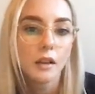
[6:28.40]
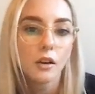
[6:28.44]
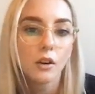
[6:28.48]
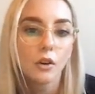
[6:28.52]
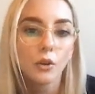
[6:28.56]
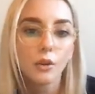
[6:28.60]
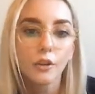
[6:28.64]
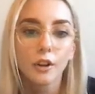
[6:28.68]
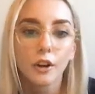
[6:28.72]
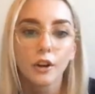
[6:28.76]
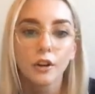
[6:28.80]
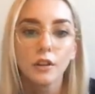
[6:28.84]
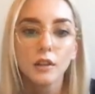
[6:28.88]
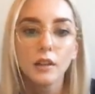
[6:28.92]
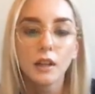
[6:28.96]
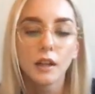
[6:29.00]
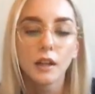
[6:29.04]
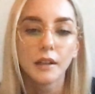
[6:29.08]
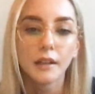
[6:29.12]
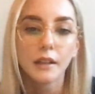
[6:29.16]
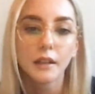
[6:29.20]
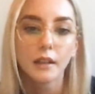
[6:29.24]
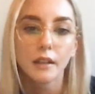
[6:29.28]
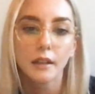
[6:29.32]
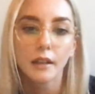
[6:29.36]
Although
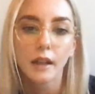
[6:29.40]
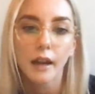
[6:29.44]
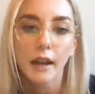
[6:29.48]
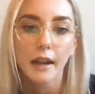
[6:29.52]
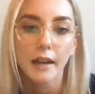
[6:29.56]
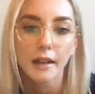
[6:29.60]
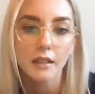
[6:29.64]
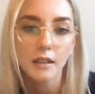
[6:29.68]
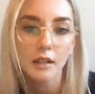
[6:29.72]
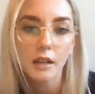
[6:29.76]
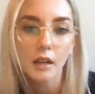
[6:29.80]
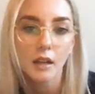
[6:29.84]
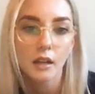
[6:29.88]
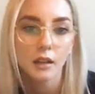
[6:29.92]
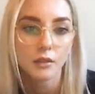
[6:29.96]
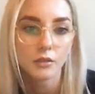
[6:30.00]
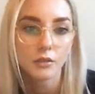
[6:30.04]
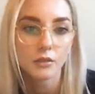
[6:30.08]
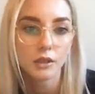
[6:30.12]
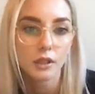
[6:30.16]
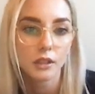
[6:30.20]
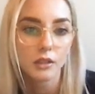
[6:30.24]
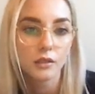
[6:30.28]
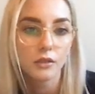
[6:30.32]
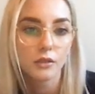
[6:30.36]
London in the
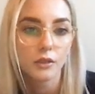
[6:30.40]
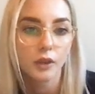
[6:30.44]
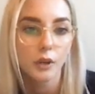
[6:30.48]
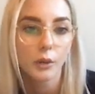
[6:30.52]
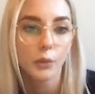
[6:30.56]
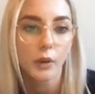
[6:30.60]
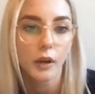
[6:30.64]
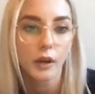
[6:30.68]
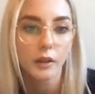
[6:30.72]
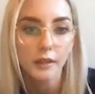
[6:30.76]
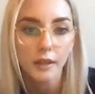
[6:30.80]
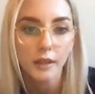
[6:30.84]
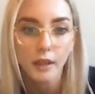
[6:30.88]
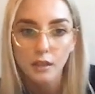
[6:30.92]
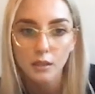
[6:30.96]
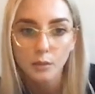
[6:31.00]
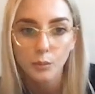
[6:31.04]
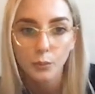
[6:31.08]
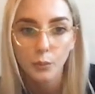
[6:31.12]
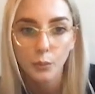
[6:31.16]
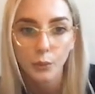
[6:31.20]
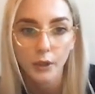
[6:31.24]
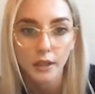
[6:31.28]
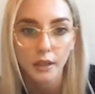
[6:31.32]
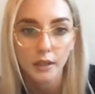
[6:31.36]
1800s grew wealthy as
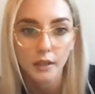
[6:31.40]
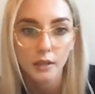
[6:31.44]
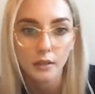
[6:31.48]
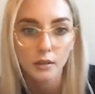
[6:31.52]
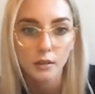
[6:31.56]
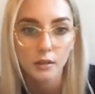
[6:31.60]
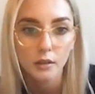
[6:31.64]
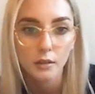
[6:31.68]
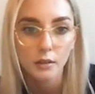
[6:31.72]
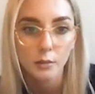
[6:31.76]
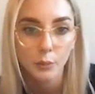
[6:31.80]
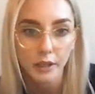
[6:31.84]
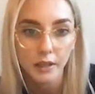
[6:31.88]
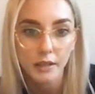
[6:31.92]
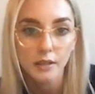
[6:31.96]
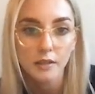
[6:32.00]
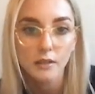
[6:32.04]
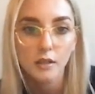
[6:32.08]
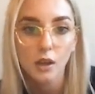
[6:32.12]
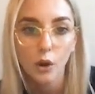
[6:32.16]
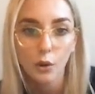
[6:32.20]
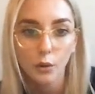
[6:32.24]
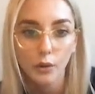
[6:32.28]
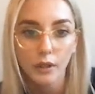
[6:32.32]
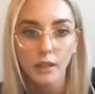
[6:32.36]
Britain's
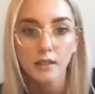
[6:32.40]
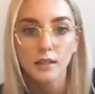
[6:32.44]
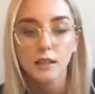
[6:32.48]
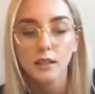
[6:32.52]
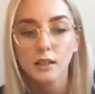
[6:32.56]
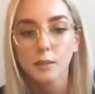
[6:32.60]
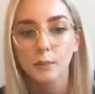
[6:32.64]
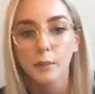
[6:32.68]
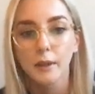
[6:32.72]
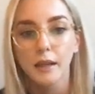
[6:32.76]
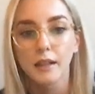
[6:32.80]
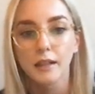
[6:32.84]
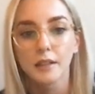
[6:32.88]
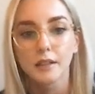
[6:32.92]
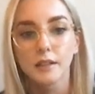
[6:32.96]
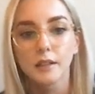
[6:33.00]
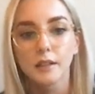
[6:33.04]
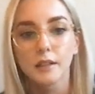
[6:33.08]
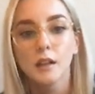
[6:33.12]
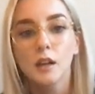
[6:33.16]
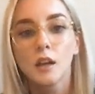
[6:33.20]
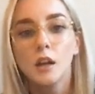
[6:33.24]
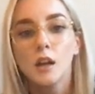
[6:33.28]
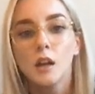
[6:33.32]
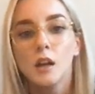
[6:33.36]
holdings expanded,
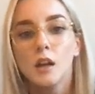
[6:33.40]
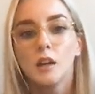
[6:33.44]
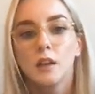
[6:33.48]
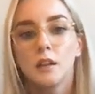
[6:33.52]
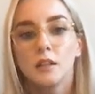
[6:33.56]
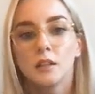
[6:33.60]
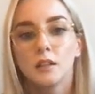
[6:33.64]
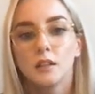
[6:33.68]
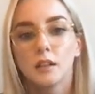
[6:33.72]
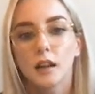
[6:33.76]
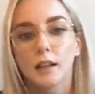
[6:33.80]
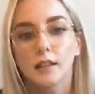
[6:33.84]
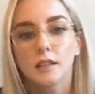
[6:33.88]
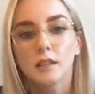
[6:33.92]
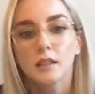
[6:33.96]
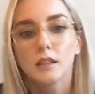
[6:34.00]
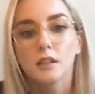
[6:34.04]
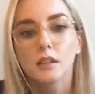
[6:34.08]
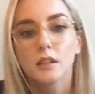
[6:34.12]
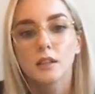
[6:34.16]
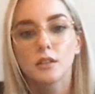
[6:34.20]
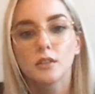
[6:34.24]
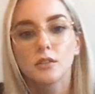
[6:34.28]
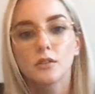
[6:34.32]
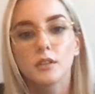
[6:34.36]
19th
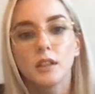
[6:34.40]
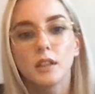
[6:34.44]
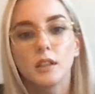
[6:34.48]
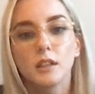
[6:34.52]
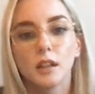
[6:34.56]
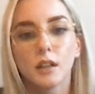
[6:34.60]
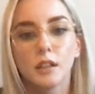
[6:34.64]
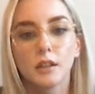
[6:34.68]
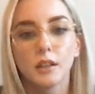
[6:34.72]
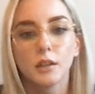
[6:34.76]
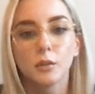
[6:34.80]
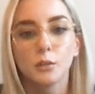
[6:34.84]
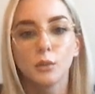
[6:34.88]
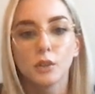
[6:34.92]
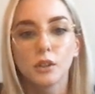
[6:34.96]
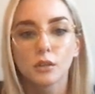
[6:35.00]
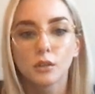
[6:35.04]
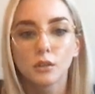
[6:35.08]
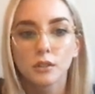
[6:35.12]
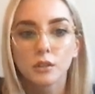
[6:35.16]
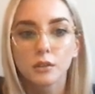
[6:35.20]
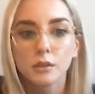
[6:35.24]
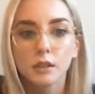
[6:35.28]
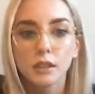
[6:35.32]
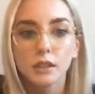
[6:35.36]
century London was
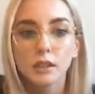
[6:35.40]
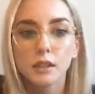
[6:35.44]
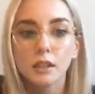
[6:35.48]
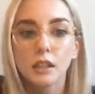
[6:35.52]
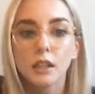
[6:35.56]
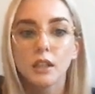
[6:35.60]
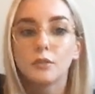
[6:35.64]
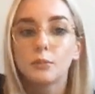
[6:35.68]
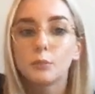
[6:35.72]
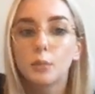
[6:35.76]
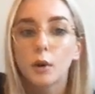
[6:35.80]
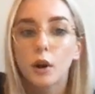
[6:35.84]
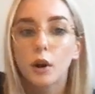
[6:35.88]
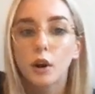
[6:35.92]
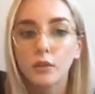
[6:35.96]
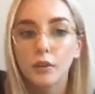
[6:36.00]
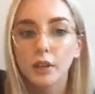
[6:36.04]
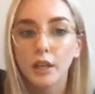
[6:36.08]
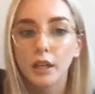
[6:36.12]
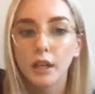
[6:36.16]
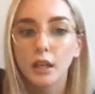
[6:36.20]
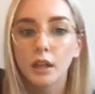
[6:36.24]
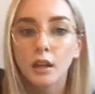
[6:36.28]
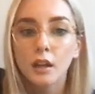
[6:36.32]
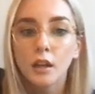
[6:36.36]
also a city of
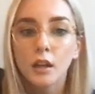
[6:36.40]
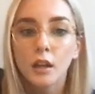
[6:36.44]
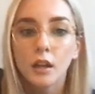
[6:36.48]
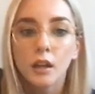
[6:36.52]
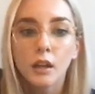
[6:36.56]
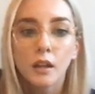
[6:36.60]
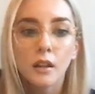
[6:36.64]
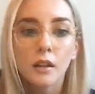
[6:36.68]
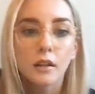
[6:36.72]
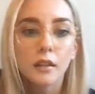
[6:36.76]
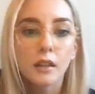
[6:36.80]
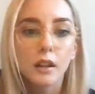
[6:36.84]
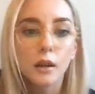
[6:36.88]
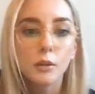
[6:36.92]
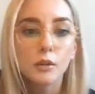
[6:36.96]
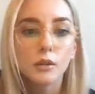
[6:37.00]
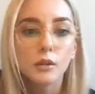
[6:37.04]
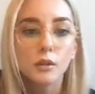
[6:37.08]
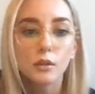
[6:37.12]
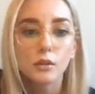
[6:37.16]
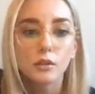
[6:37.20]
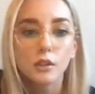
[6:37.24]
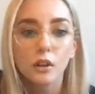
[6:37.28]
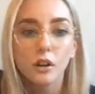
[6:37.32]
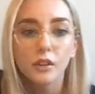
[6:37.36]
poverty. There was
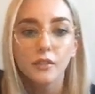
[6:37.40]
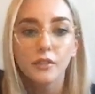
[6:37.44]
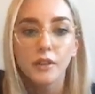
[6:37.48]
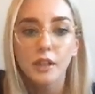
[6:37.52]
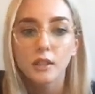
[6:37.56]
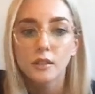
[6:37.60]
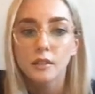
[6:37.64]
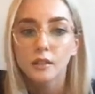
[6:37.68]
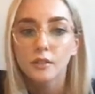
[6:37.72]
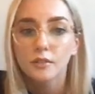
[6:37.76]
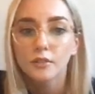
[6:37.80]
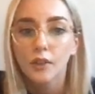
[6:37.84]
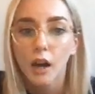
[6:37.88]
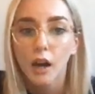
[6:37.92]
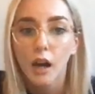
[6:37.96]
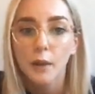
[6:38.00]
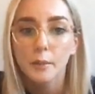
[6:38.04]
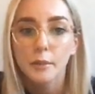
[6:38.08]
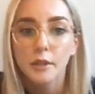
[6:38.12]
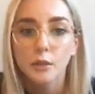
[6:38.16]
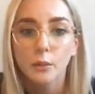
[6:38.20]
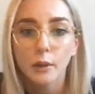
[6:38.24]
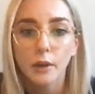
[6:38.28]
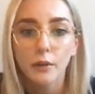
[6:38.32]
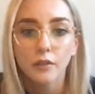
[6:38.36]
also obvious divide
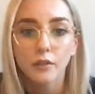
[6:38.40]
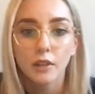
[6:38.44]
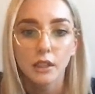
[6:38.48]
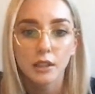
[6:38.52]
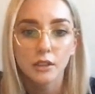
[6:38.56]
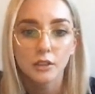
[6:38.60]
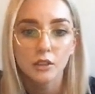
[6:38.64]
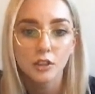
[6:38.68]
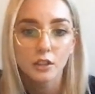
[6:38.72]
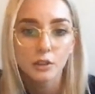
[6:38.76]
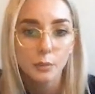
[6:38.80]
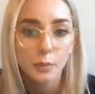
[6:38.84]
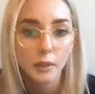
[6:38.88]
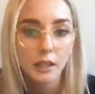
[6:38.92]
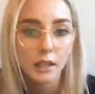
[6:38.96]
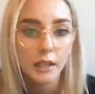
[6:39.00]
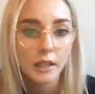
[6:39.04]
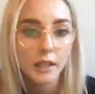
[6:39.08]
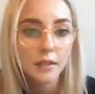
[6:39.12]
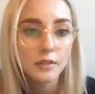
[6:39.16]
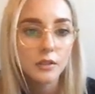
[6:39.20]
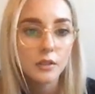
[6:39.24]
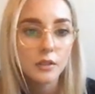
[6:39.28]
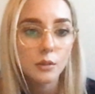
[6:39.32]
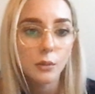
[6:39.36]
between religious
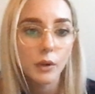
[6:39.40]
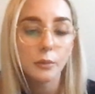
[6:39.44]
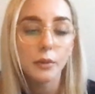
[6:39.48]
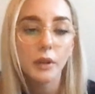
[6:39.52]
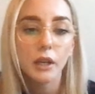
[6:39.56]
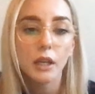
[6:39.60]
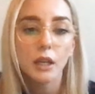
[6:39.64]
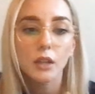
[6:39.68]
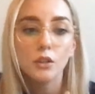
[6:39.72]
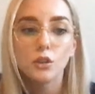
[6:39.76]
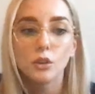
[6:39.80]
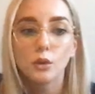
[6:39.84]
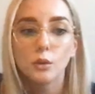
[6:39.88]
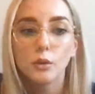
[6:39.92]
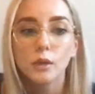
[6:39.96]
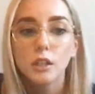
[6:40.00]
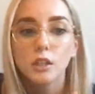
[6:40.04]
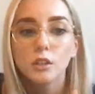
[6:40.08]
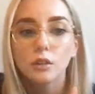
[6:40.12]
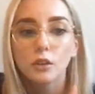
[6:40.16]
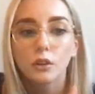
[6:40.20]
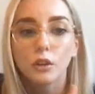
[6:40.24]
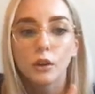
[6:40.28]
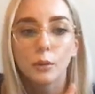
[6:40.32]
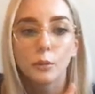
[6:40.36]
beliefs where being
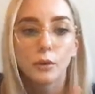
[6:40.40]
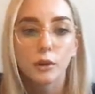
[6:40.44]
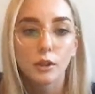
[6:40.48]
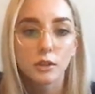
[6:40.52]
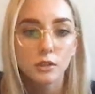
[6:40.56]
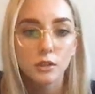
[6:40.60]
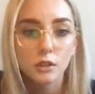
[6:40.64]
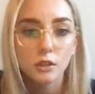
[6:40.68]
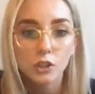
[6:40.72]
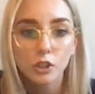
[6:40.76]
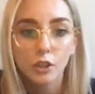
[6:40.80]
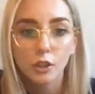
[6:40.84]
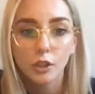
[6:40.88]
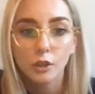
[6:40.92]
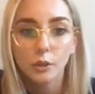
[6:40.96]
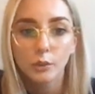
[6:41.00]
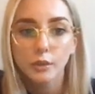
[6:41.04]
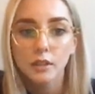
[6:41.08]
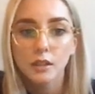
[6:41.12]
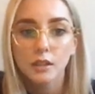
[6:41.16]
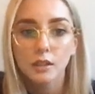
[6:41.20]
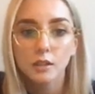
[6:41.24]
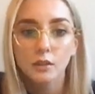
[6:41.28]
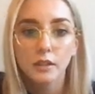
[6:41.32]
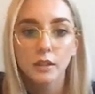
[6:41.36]
Jewish or a prostitute was
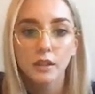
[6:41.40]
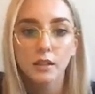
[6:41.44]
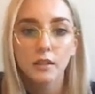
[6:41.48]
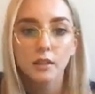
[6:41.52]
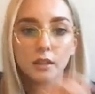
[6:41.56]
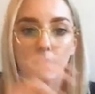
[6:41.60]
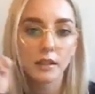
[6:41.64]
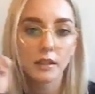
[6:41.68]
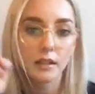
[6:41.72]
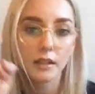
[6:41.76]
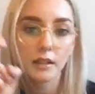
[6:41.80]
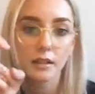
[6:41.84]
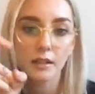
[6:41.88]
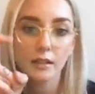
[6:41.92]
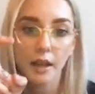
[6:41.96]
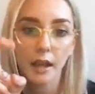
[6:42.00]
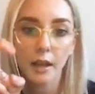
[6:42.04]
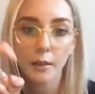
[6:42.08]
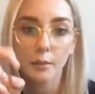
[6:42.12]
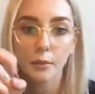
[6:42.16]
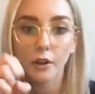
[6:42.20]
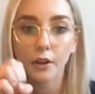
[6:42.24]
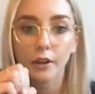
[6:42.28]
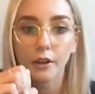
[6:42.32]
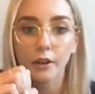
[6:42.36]
still considered a
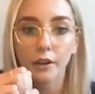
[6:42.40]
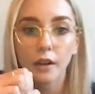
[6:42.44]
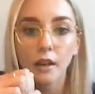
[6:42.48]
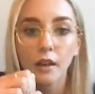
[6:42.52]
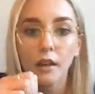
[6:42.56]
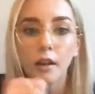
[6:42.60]
scapegoat.